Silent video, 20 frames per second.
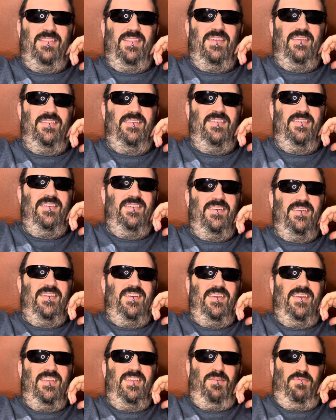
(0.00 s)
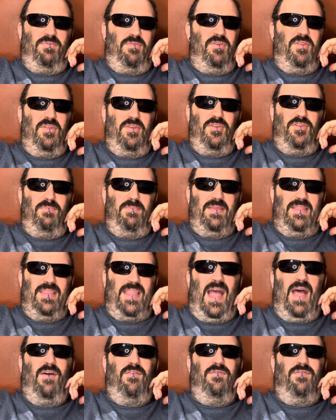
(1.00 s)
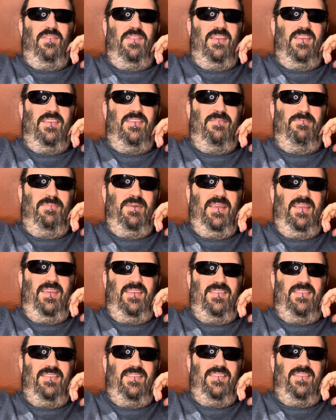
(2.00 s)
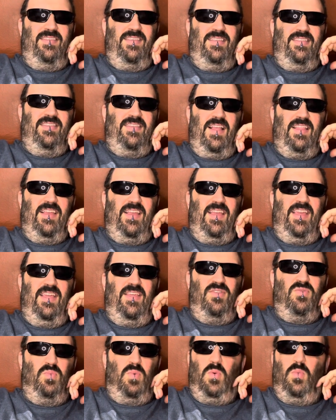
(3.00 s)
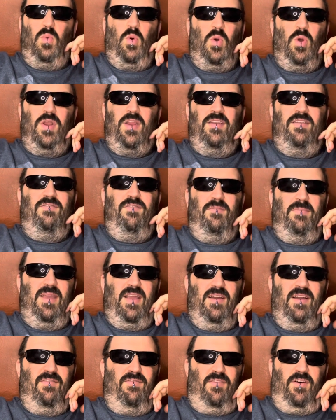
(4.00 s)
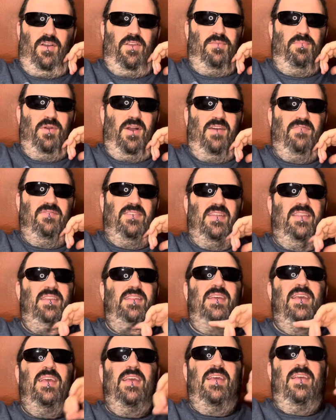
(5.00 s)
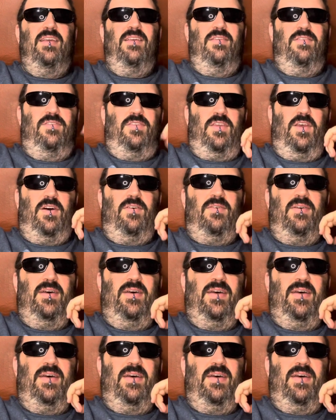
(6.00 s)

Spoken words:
the community should be down for this because it's not like he's rewarded for being a false prophet. So,